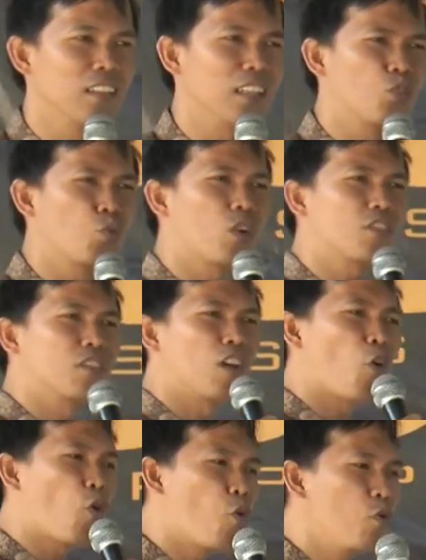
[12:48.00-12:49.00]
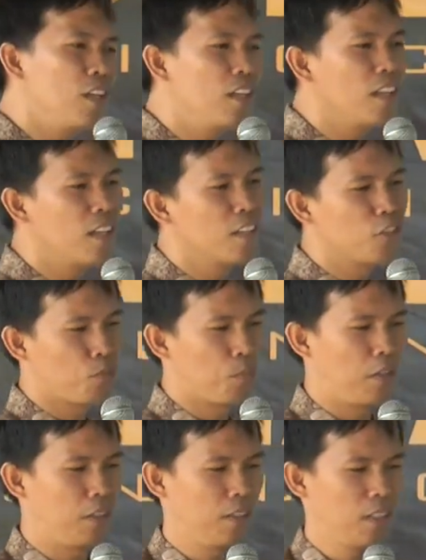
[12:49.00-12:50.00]
It was the Holy
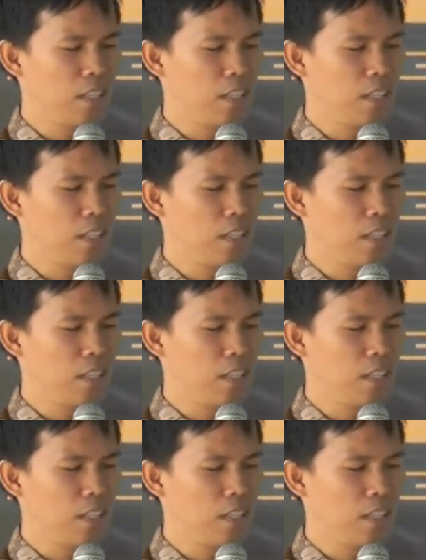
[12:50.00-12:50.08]
Spirit.